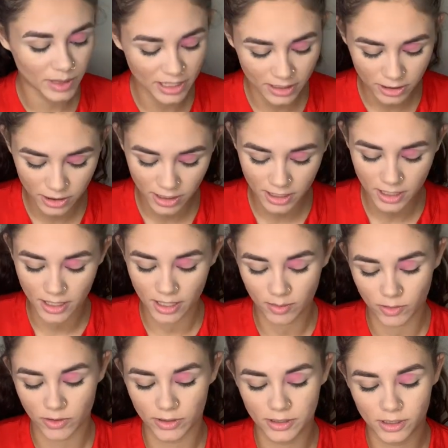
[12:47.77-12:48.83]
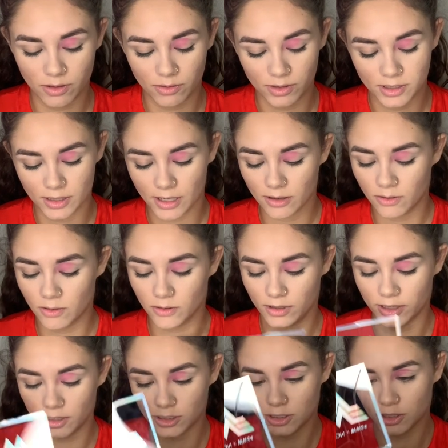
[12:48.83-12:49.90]
next shade, I am going to go into that
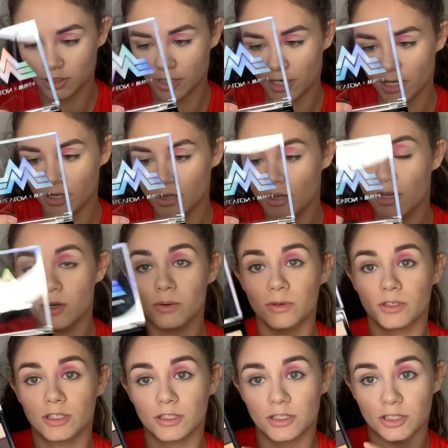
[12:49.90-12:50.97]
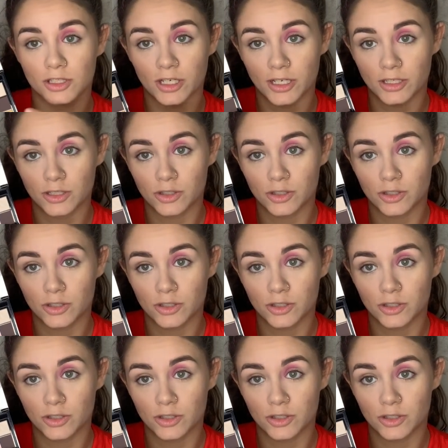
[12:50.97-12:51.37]
orange shade, which is the shade